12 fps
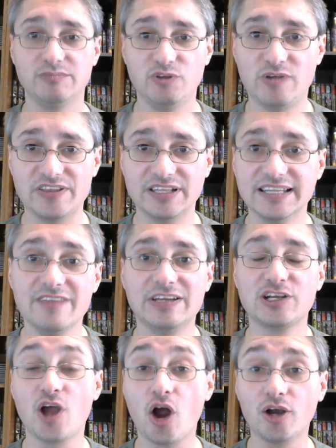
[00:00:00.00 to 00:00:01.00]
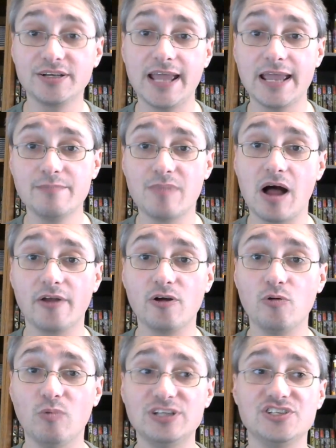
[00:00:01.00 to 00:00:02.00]
you get the living card game
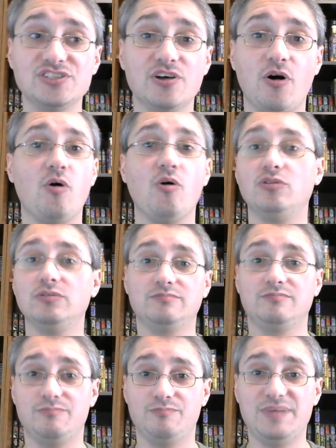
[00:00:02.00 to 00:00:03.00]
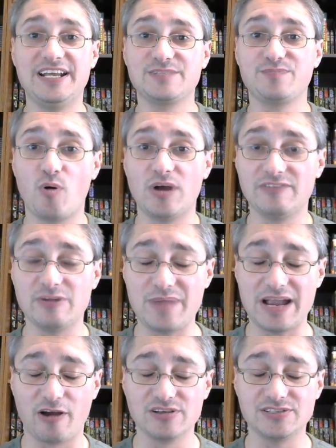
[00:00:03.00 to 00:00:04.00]
model, which is the whole biggest point of
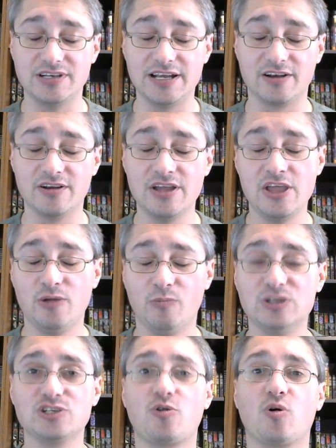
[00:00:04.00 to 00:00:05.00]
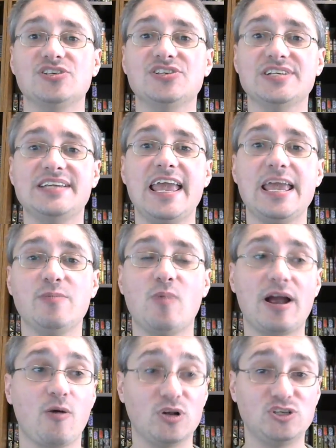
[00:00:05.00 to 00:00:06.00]
comparison here, which of course is a game
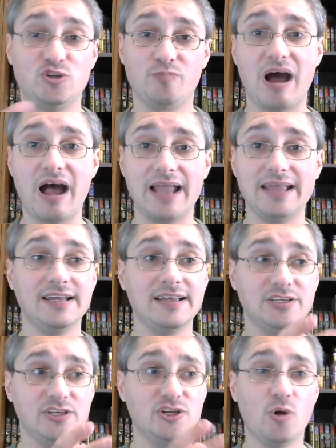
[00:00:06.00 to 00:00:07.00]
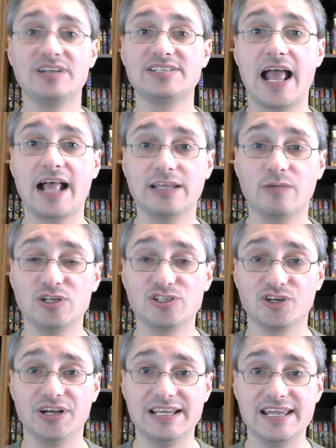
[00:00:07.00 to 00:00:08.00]
where what you buy, you know exactly what
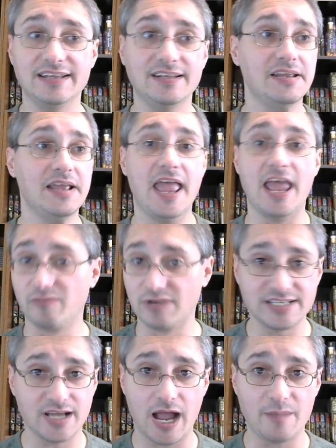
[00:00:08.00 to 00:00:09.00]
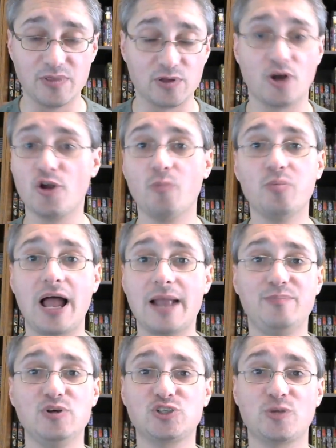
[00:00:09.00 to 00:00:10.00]
you're going to get every time. There are no
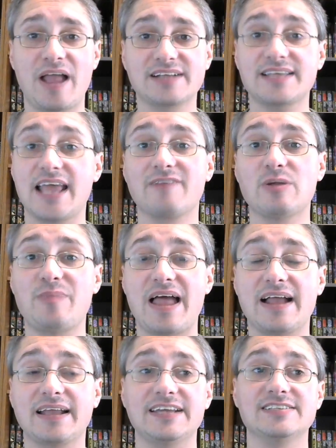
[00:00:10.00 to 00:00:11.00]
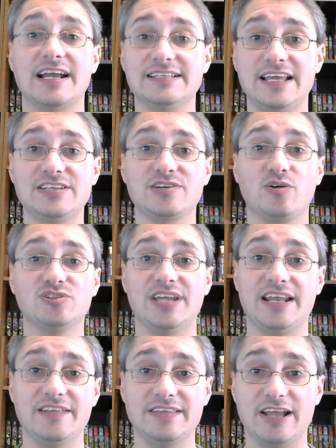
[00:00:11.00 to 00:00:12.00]
blind booster packs, every pack is identical to
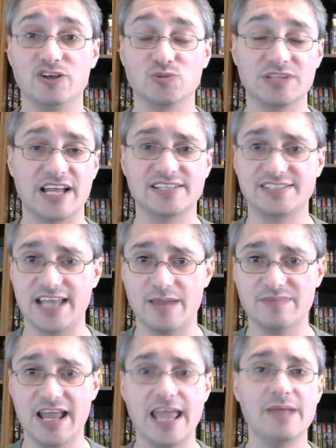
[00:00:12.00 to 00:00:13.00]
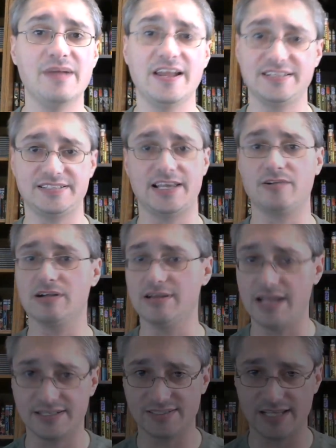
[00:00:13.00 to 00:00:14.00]
anything else with that same name, etc.,
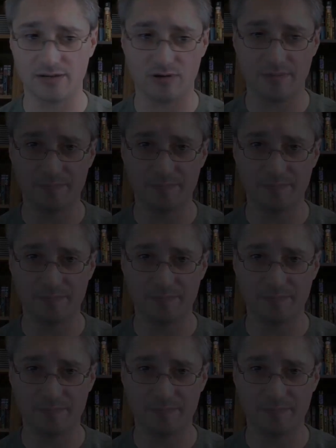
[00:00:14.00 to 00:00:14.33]
etc.